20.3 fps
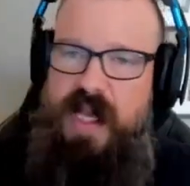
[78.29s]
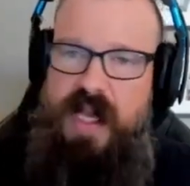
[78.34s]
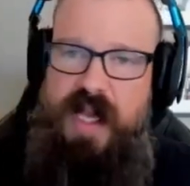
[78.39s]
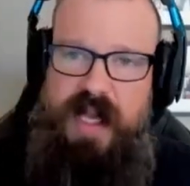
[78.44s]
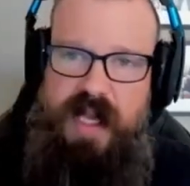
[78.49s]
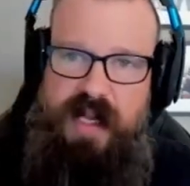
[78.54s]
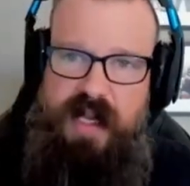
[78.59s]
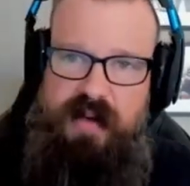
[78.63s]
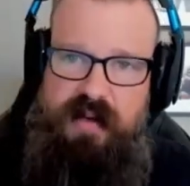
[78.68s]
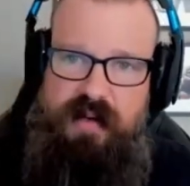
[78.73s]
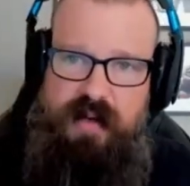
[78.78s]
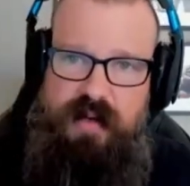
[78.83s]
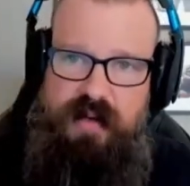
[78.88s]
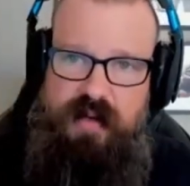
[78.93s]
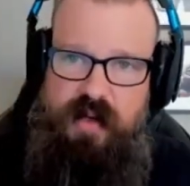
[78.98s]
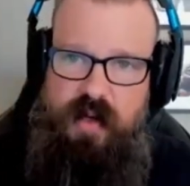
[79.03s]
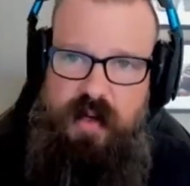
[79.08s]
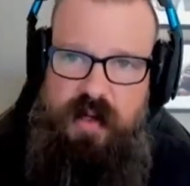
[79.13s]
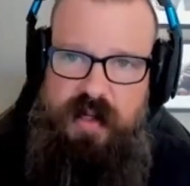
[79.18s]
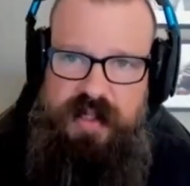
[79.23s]
And
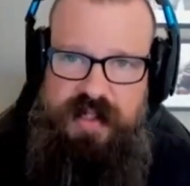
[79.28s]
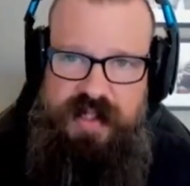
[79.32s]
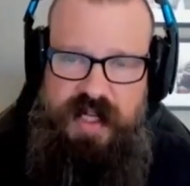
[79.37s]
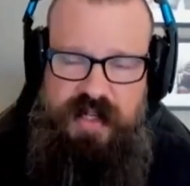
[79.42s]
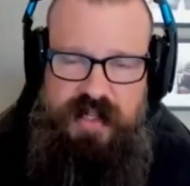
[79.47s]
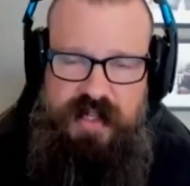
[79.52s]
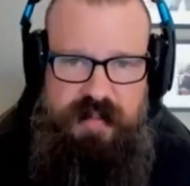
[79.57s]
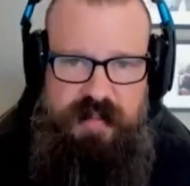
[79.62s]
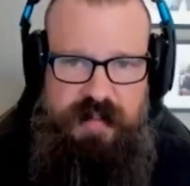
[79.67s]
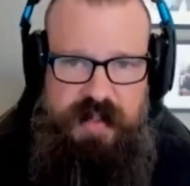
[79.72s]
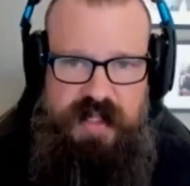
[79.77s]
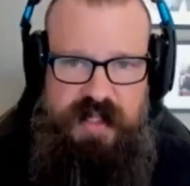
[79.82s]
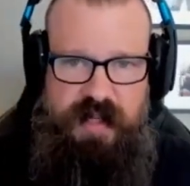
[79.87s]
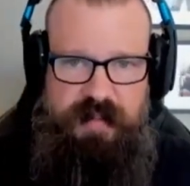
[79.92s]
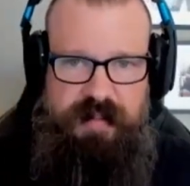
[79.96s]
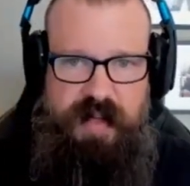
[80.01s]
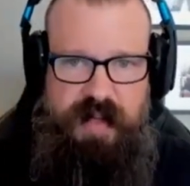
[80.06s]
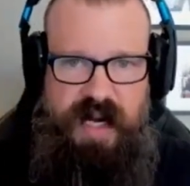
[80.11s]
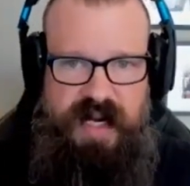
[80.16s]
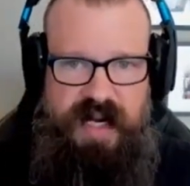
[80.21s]
utilization was
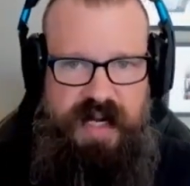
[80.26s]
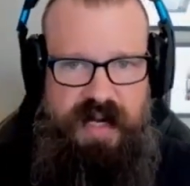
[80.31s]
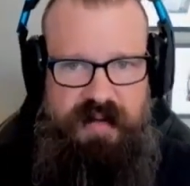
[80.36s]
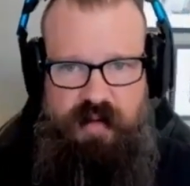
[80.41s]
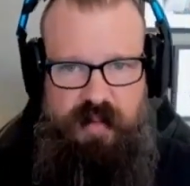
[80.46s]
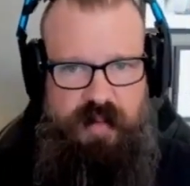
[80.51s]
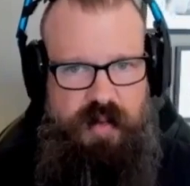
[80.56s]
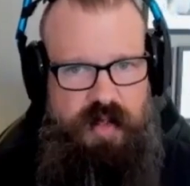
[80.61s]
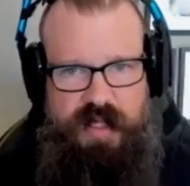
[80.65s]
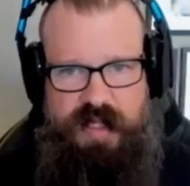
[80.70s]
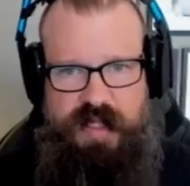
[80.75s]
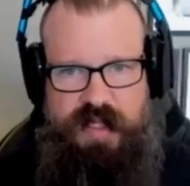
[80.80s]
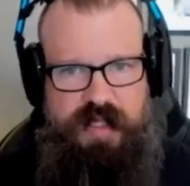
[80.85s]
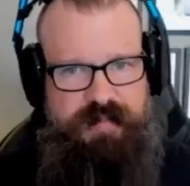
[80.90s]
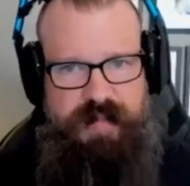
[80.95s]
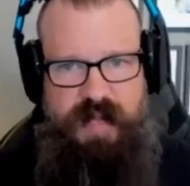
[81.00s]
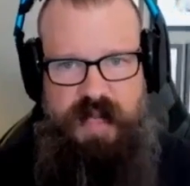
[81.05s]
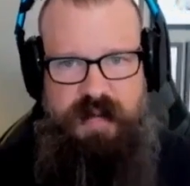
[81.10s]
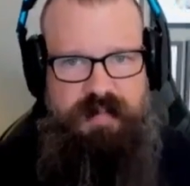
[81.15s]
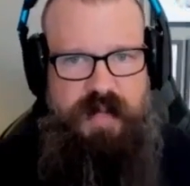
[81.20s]
something I never really
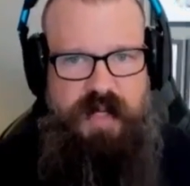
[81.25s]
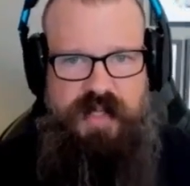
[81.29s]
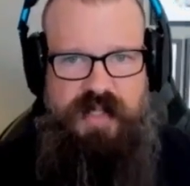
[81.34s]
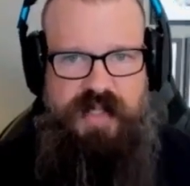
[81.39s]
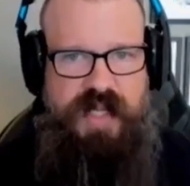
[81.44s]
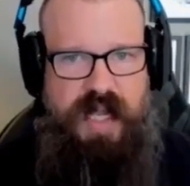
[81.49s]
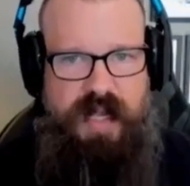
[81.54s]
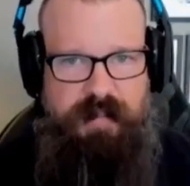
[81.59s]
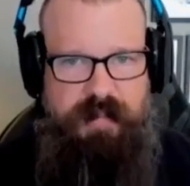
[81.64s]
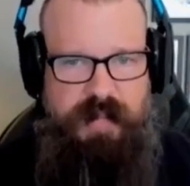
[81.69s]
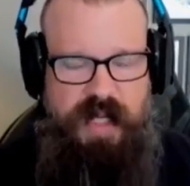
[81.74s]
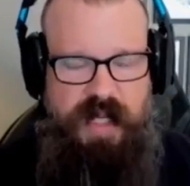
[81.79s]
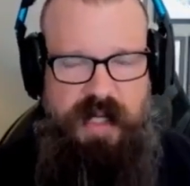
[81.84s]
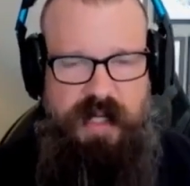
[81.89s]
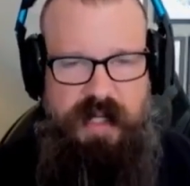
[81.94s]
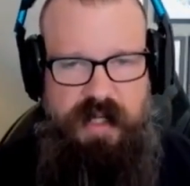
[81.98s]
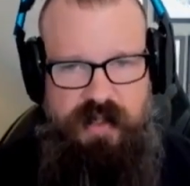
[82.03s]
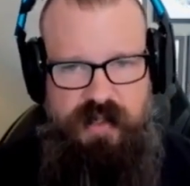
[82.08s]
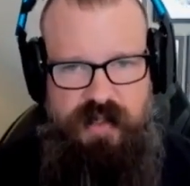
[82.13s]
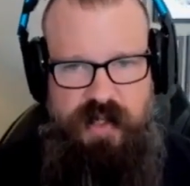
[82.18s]
spent much time
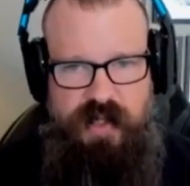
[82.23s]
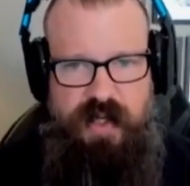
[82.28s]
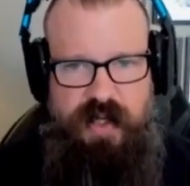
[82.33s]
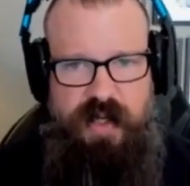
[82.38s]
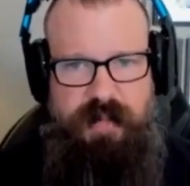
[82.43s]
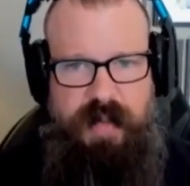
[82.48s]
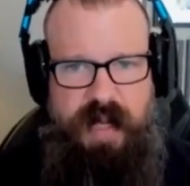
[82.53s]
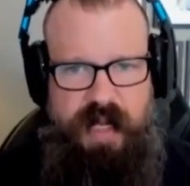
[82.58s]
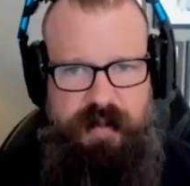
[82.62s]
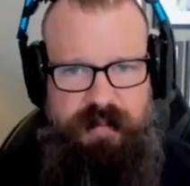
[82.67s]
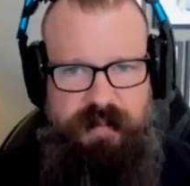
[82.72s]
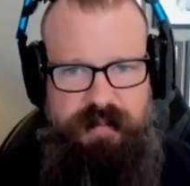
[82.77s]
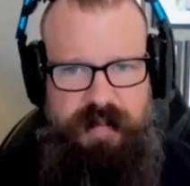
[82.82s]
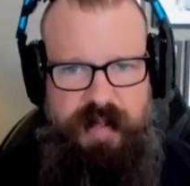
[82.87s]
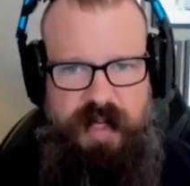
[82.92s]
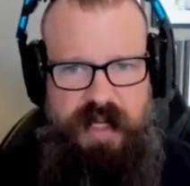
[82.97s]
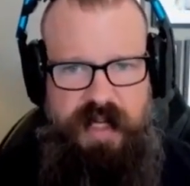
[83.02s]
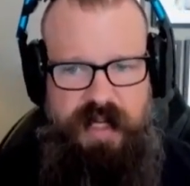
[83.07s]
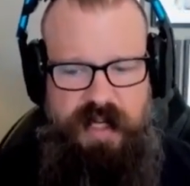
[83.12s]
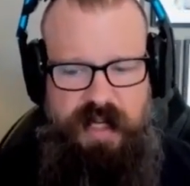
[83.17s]
being concerned about,
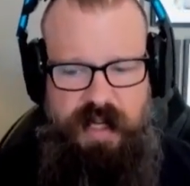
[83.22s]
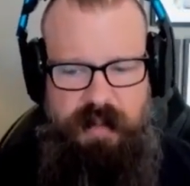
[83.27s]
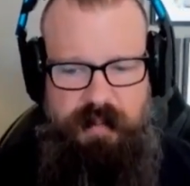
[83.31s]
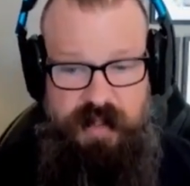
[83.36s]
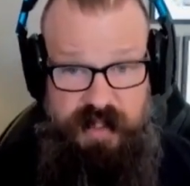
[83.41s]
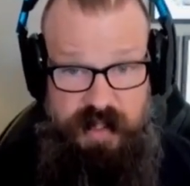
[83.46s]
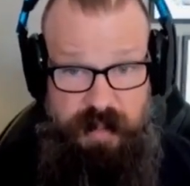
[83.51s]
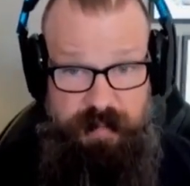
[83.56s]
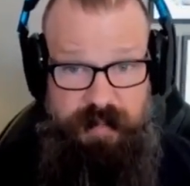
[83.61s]
but it was